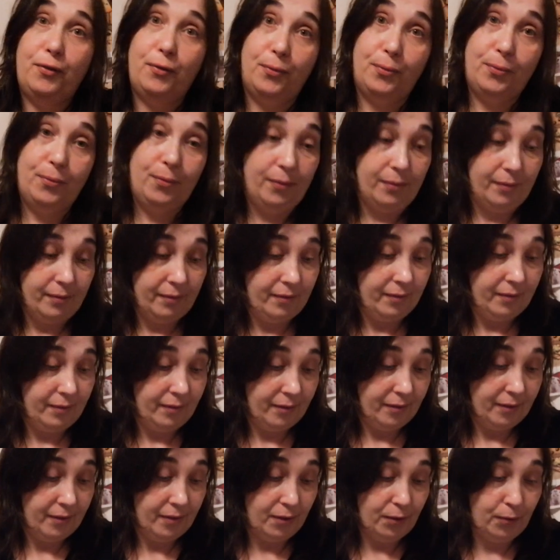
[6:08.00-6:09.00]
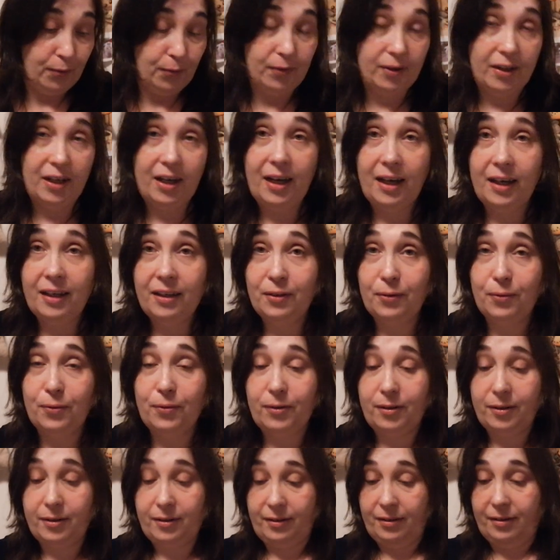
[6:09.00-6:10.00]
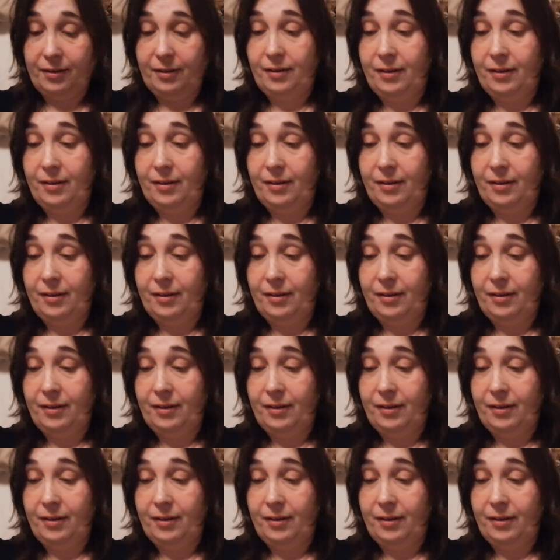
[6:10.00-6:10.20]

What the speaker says: to do that, or